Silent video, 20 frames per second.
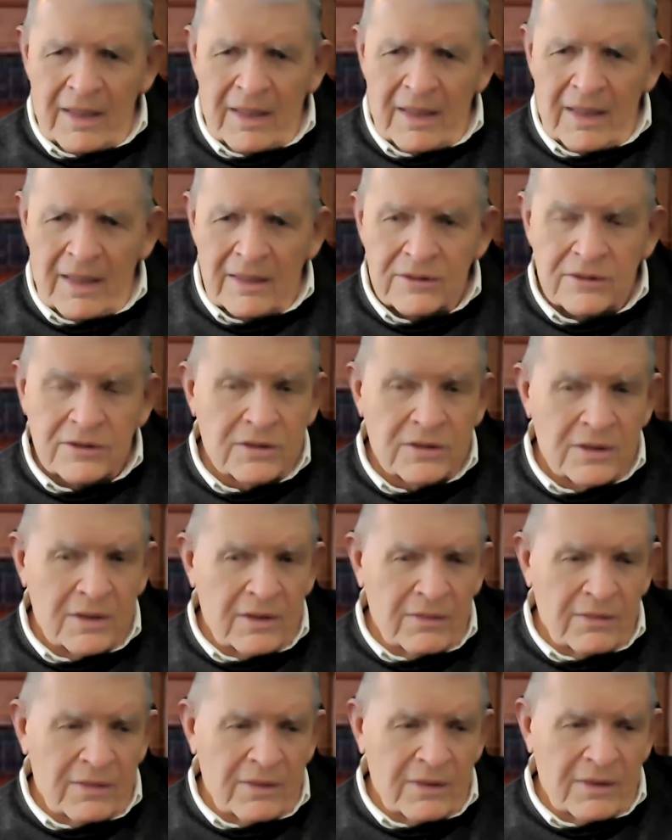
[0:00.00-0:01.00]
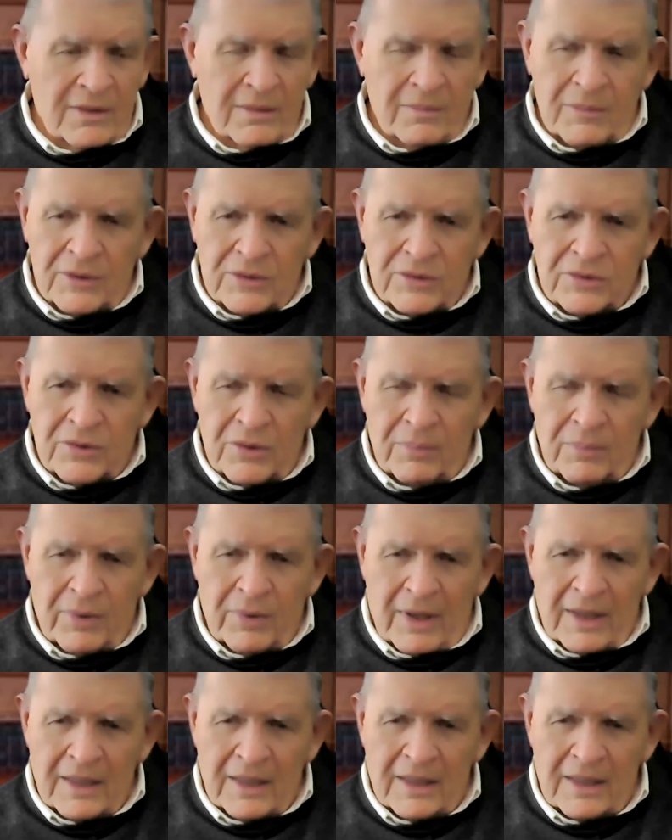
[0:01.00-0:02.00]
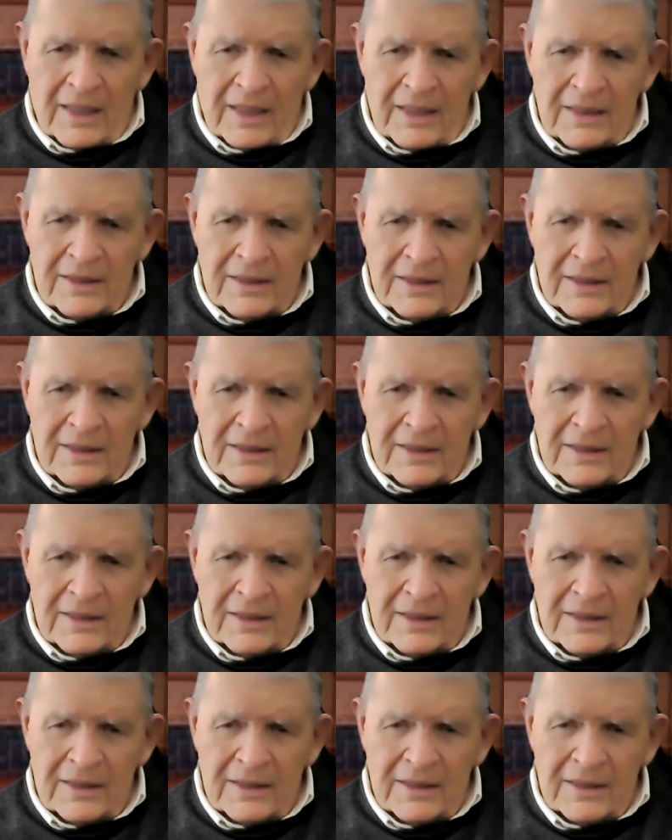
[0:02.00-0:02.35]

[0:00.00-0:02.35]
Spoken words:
a mature product line